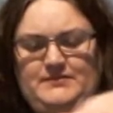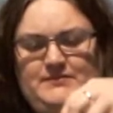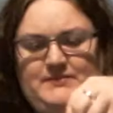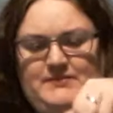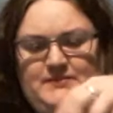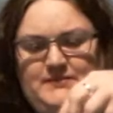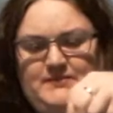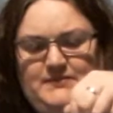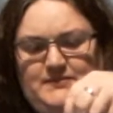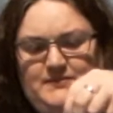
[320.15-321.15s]

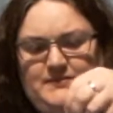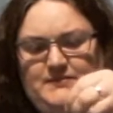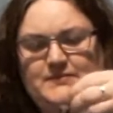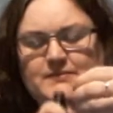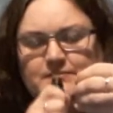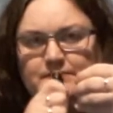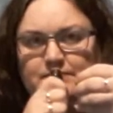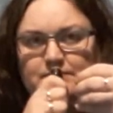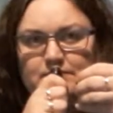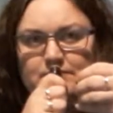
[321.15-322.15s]

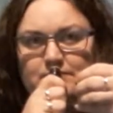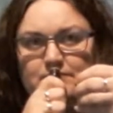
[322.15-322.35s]
No one is speaking in this clip.